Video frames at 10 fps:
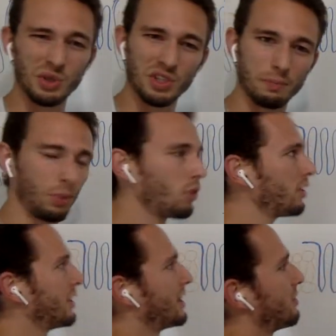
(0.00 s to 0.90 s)
So it's
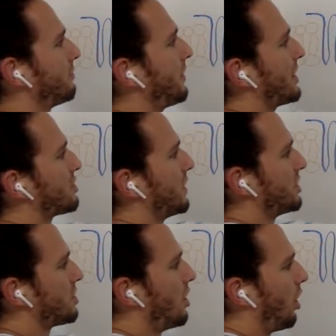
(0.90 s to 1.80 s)
important that the
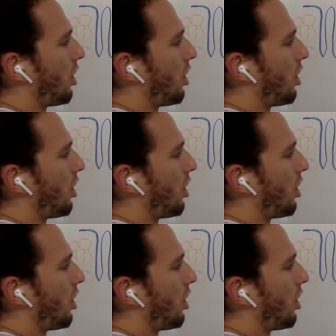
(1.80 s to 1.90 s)
phosphates